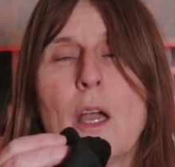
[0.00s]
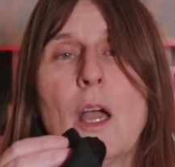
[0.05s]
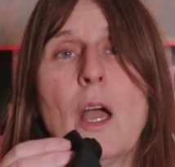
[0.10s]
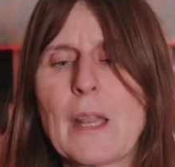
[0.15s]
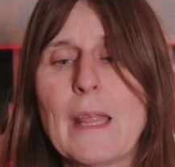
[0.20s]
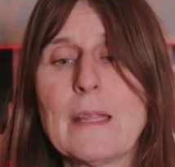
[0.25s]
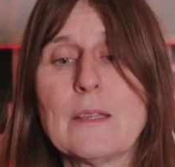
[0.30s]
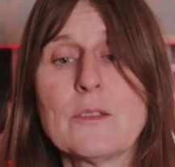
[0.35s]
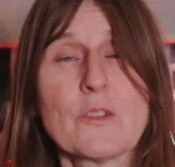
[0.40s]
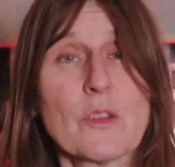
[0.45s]

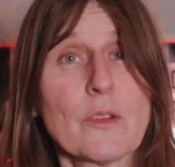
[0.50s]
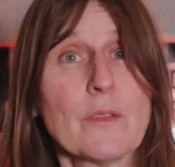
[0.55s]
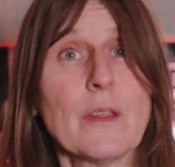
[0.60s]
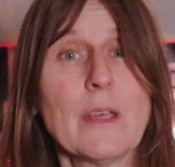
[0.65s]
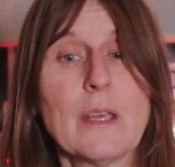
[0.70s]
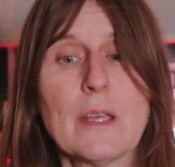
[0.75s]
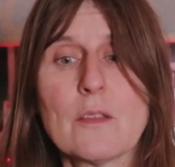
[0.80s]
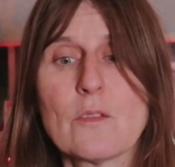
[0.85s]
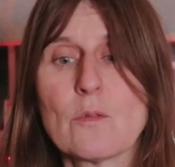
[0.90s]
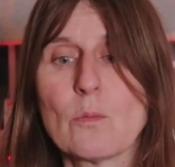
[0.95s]
lens on
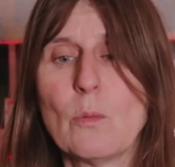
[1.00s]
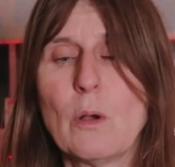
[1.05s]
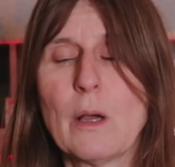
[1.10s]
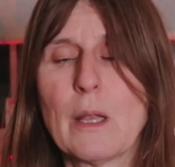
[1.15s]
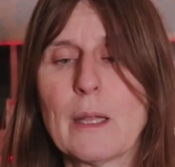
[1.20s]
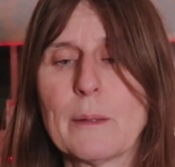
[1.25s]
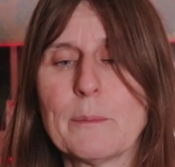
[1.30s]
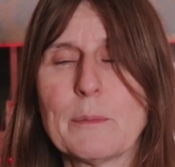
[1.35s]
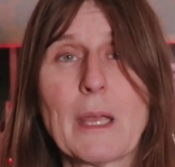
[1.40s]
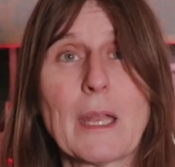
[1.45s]
this
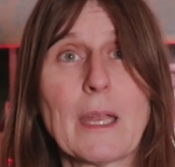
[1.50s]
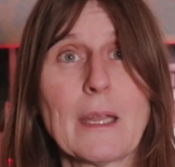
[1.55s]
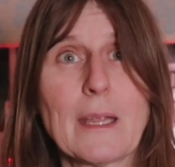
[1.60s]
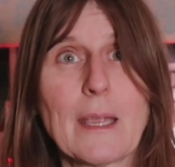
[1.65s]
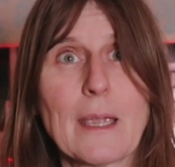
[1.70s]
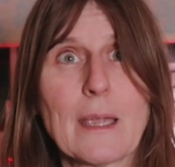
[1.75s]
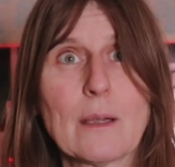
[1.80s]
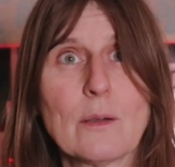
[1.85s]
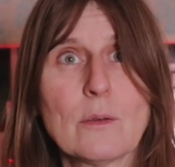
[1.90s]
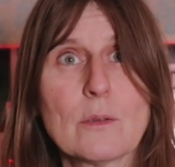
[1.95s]
while I'm getting it
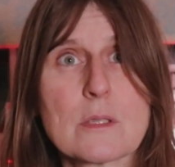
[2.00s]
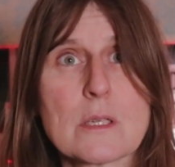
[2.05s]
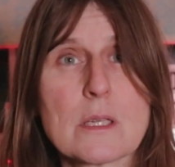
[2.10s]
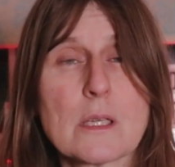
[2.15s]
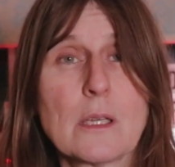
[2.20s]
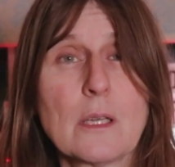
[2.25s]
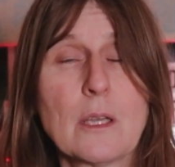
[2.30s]
out.